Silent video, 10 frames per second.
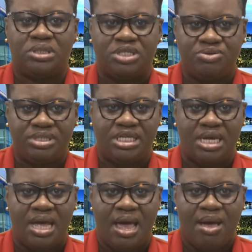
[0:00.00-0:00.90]
Tuesday.
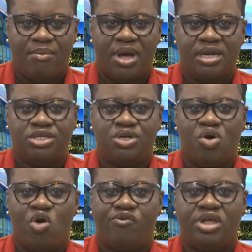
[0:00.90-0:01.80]
Manager
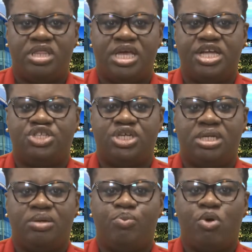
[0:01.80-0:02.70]
of the
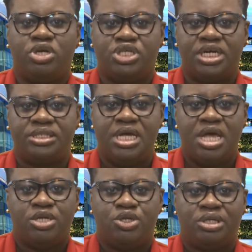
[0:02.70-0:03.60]
Engender Project,
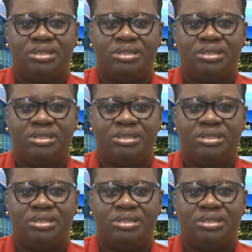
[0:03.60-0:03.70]
Dr.